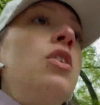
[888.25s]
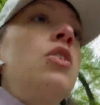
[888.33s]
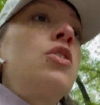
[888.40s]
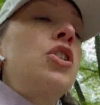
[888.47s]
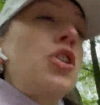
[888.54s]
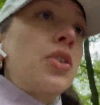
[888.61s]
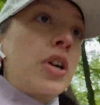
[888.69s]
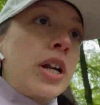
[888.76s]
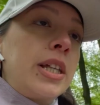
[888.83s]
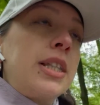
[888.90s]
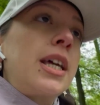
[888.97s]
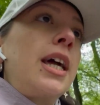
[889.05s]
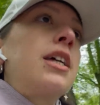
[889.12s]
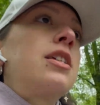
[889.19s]
sugar
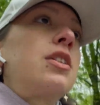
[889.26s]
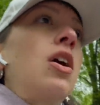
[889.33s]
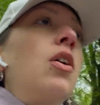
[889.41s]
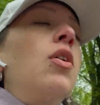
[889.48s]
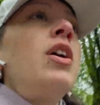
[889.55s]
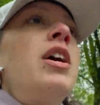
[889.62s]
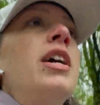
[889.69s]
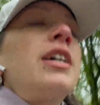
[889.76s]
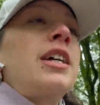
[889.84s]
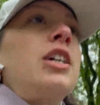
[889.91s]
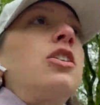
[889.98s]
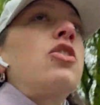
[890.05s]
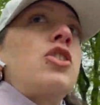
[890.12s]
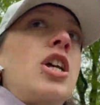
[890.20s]
intake. So
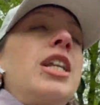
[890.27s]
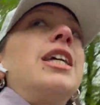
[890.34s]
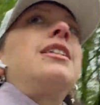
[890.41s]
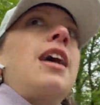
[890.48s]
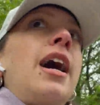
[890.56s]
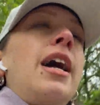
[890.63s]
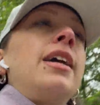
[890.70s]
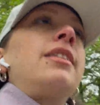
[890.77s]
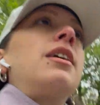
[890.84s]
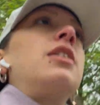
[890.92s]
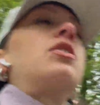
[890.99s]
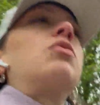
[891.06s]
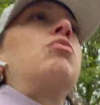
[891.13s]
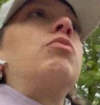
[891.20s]
ketogenic diet
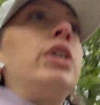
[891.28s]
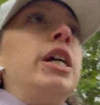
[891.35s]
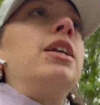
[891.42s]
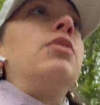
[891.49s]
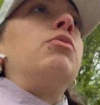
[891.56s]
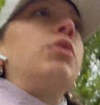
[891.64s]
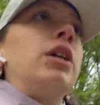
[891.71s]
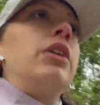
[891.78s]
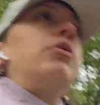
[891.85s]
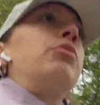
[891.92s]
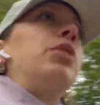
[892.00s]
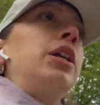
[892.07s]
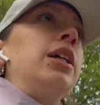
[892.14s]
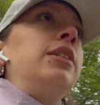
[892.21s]
is really, really,
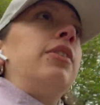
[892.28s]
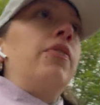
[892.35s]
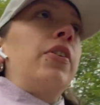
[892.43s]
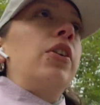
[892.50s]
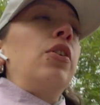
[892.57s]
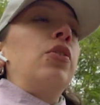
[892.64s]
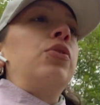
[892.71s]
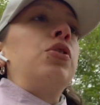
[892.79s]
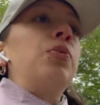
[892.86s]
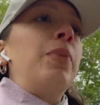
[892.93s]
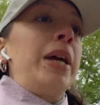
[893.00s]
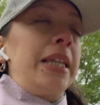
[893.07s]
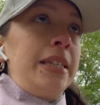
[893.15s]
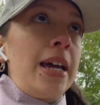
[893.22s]
really difficult to
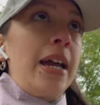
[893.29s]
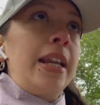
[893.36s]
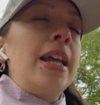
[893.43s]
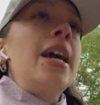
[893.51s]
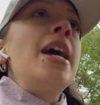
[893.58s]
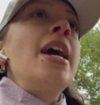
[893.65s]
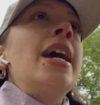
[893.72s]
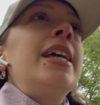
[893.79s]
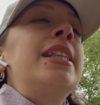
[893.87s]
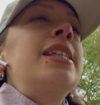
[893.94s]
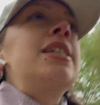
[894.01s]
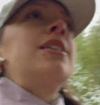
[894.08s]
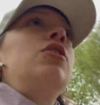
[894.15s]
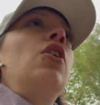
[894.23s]
maintain.
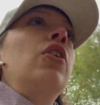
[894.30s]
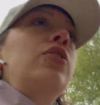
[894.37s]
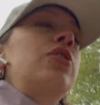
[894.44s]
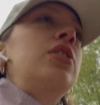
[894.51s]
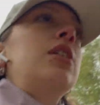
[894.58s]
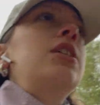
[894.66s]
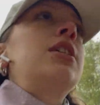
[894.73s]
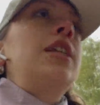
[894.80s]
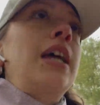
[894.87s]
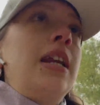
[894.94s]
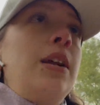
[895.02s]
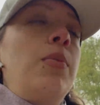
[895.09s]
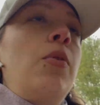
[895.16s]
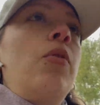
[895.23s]
It's not
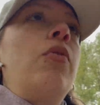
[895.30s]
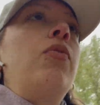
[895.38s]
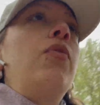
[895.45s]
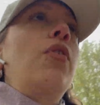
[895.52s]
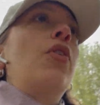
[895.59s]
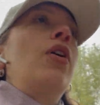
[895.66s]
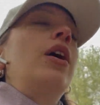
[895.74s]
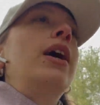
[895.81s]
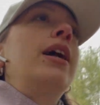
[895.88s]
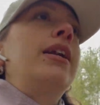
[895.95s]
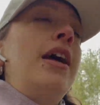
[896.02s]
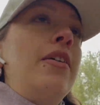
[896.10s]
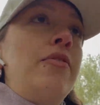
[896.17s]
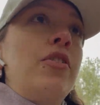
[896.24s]
sustainable for
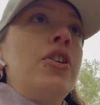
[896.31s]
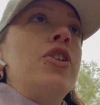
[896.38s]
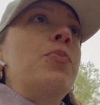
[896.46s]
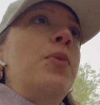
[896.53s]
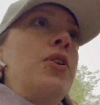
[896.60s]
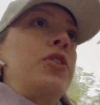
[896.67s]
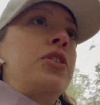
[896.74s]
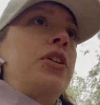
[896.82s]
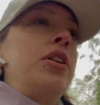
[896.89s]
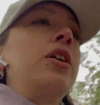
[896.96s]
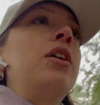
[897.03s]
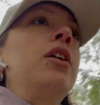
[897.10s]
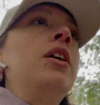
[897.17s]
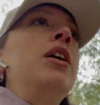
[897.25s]
an average person
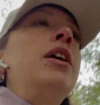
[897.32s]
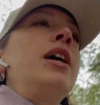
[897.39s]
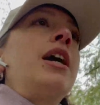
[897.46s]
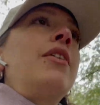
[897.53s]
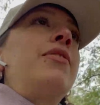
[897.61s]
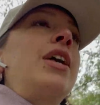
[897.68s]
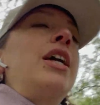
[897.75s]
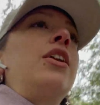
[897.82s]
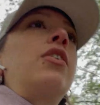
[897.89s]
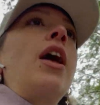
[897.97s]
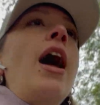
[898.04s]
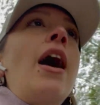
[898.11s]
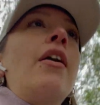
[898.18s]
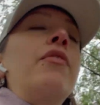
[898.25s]
if they don't
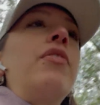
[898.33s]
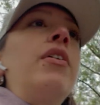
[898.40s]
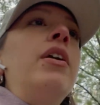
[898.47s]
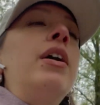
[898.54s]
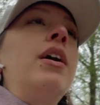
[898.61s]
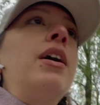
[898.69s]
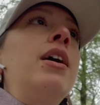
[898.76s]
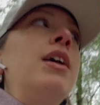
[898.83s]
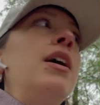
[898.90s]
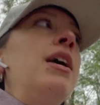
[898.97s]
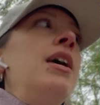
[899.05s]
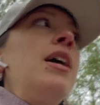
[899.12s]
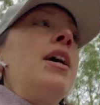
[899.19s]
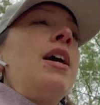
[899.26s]
have
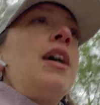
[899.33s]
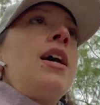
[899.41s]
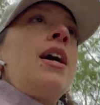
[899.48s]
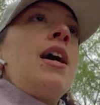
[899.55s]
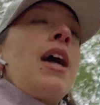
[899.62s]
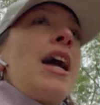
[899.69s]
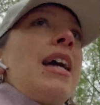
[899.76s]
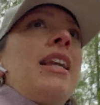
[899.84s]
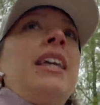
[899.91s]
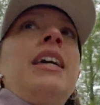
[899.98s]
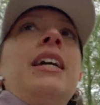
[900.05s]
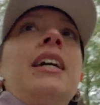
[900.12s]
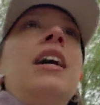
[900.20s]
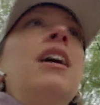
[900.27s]

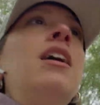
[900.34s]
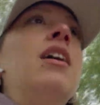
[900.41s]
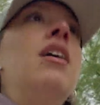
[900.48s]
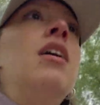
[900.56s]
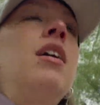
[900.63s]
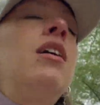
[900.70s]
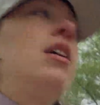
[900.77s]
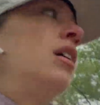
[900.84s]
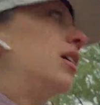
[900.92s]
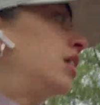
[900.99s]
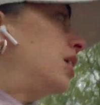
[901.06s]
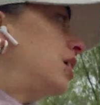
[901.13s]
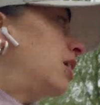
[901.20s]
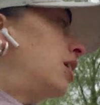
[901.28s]
any
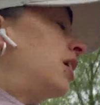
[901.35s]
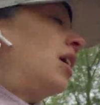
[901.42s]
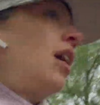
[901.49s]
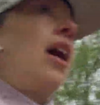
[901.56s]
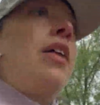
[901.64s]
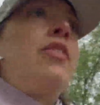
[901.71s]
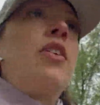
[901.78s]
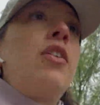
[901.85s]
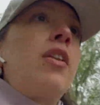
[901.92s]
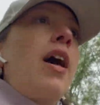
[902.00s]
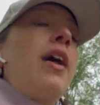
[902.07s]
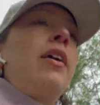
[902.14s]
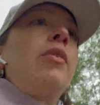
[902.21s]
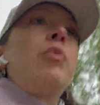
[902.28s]

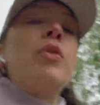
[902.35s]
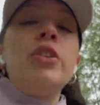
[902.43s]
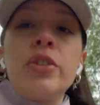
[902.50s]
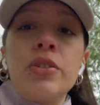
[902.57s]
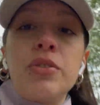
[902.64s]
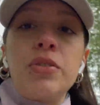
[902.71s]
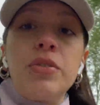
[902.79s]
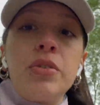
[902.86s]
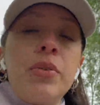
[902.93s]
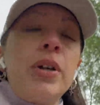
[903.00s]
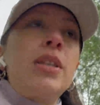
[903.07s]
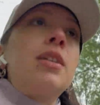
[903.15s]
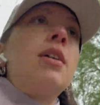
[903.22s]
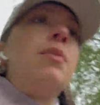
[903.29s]
underlying reasons to do
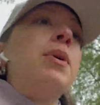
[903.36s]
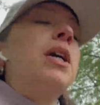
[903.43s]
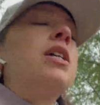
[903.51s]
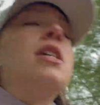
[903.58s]
it, because